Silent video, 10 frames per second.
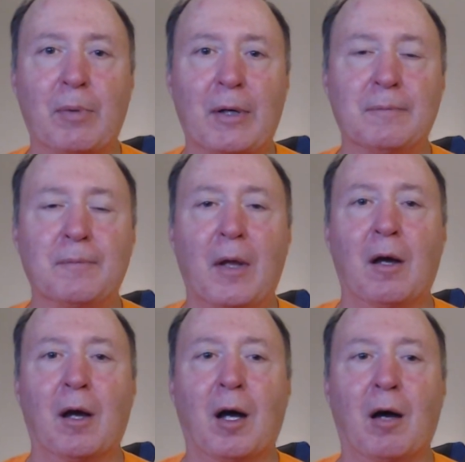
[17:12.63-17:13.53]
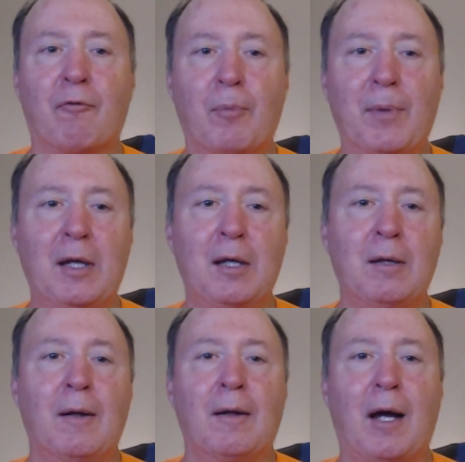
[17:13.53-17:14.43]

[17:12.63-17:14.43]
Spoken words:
But for me,